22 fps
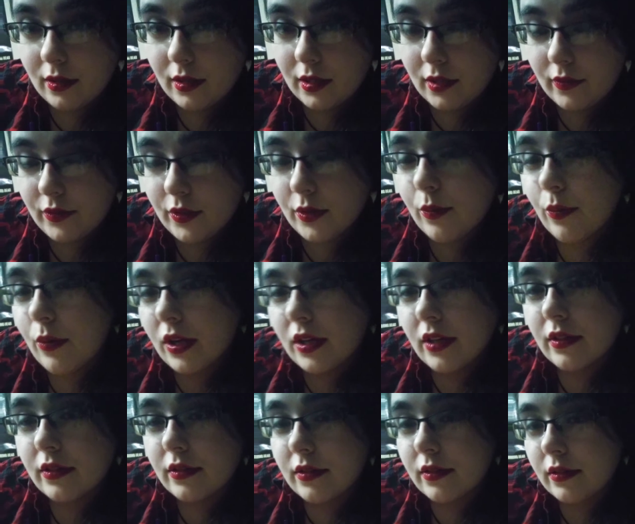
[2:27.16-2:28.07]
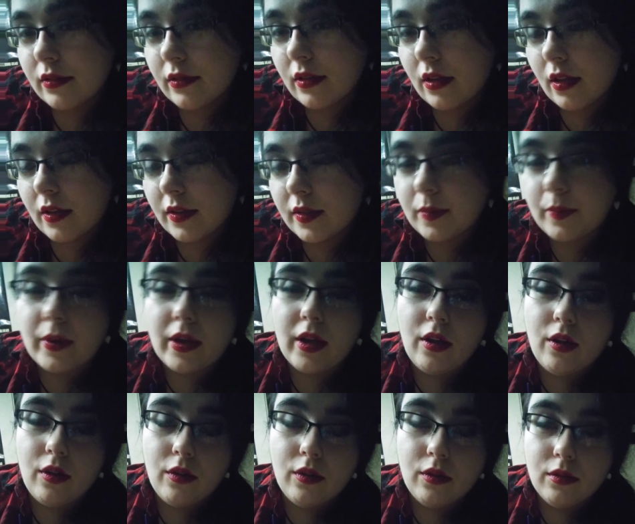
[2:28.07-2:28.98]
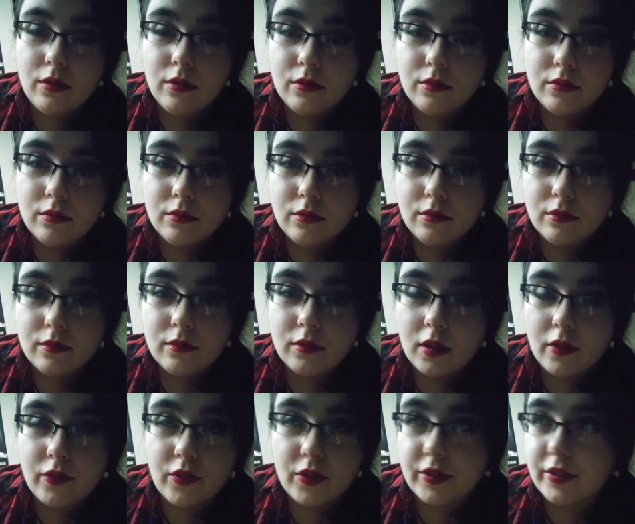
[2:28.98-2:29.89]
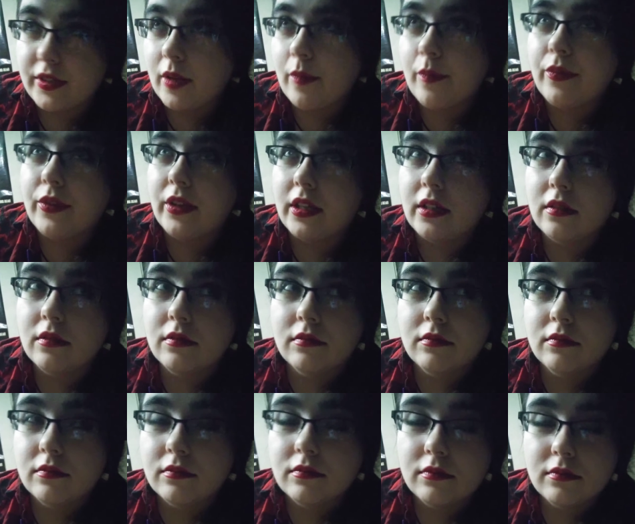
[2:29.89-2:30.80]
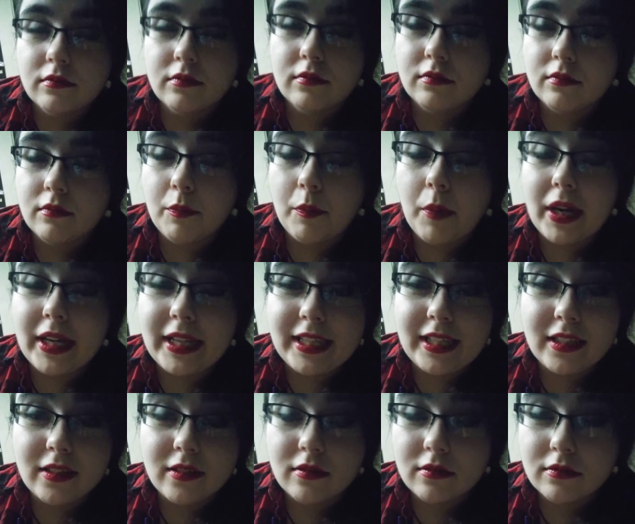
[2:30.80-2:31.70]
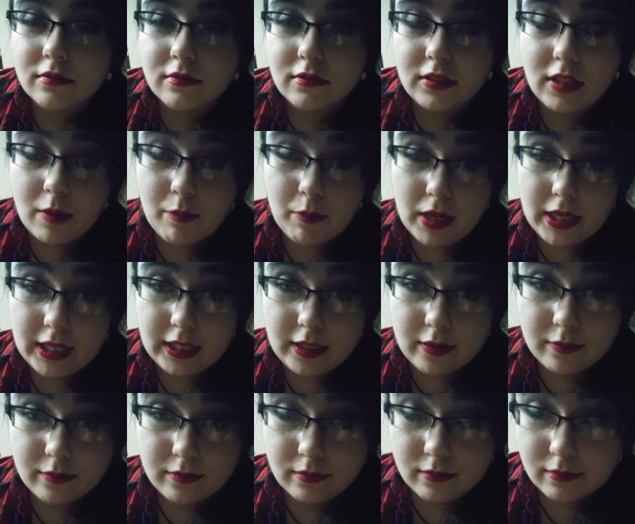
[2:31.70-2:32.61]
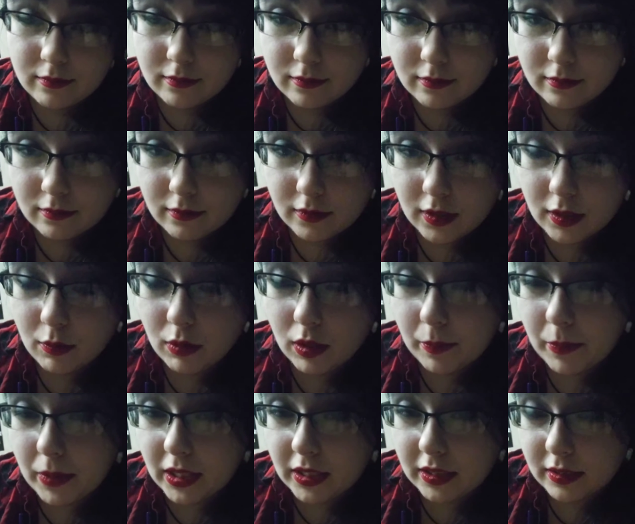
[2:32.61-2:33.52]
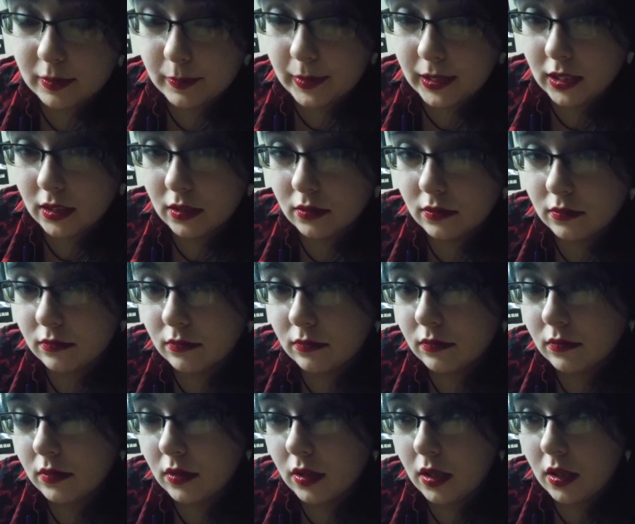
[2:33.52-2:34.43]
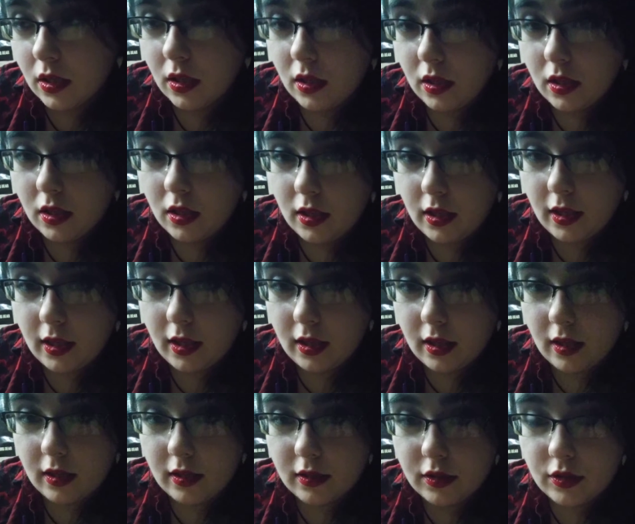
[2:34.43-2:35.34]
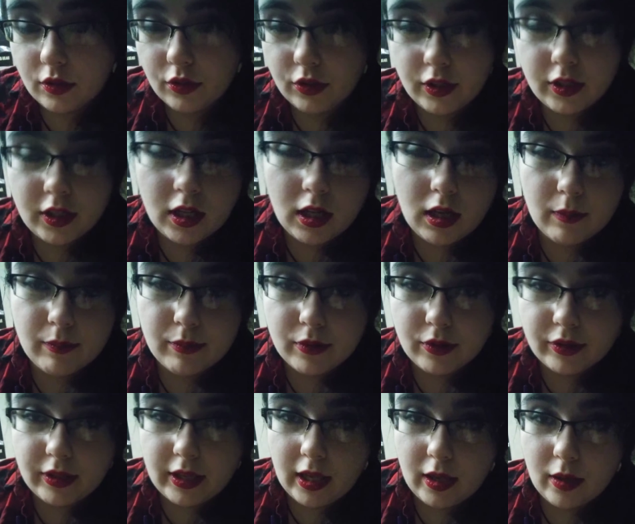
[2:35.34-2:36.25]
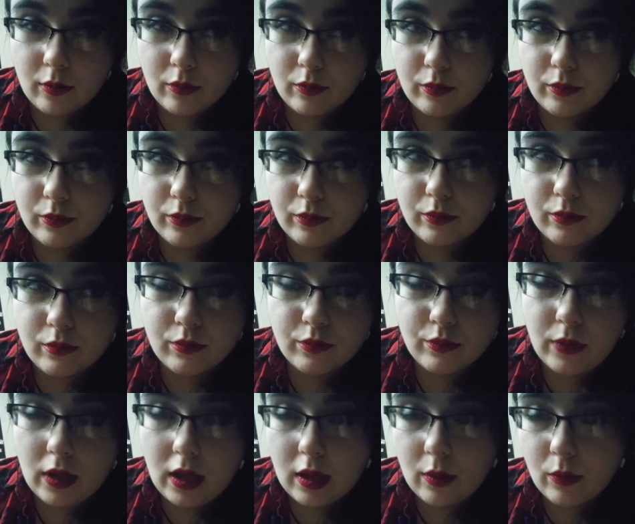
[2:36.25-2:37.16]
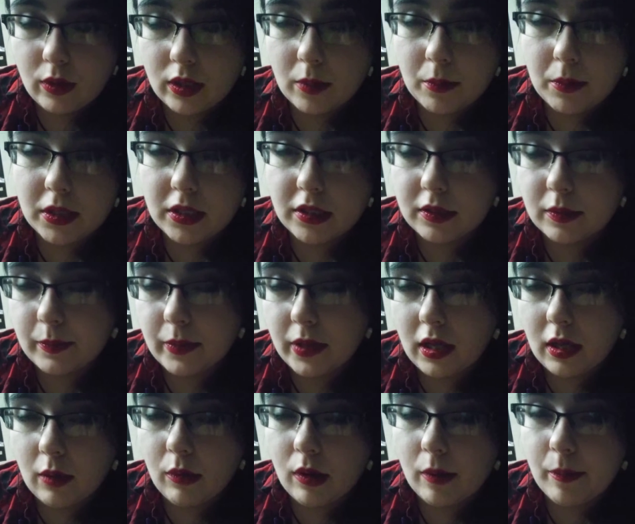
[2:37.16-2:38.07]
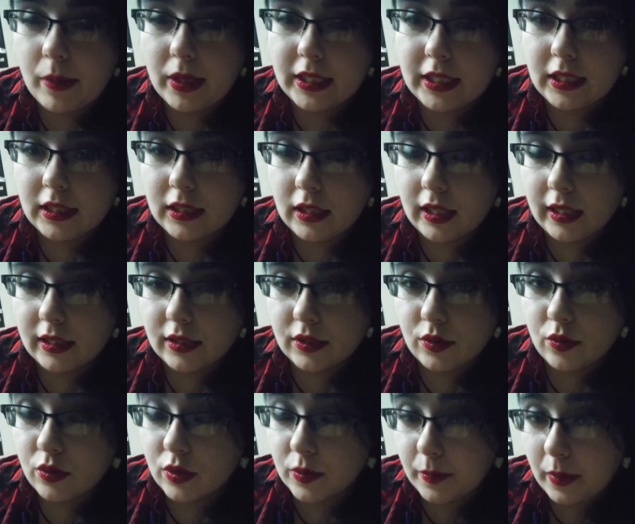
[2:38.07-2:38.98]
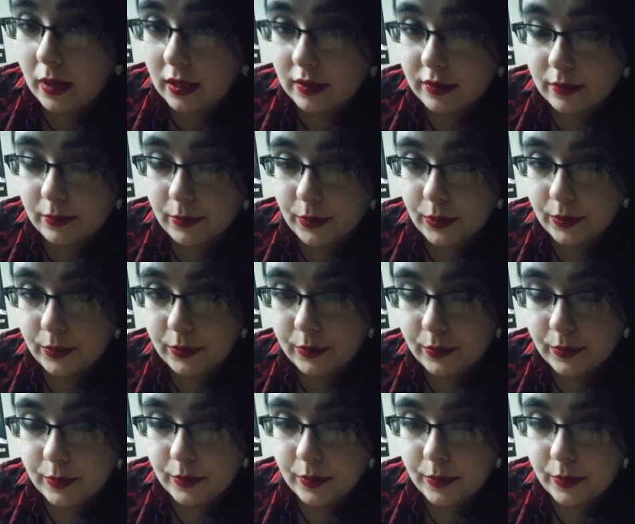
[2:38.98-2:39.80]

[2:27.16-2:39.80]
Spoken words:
if you want a spell for something, money, say money. You want a money spell. And you look up, okay, I want a money spell. I want money like as soon as possible.